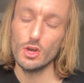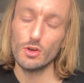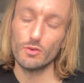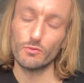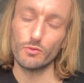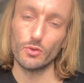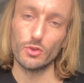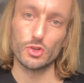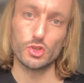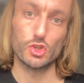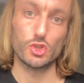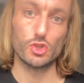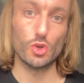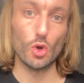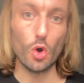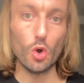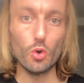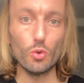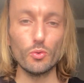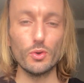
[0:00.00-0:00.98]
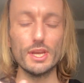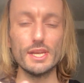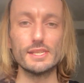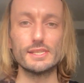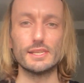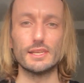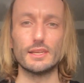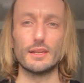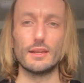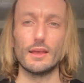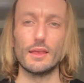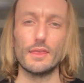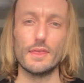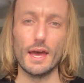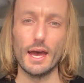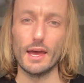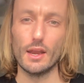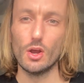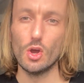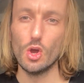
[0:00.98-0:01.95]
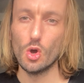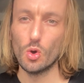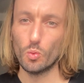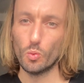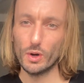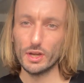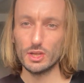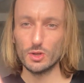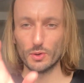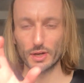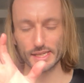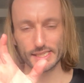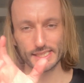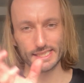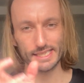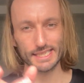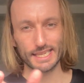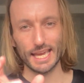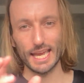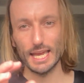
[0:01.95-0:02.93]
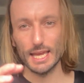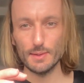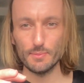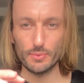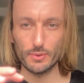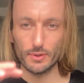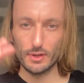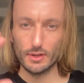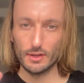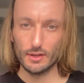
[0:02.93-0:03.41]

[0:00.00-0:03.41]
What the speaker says: for the sole reason that when you escape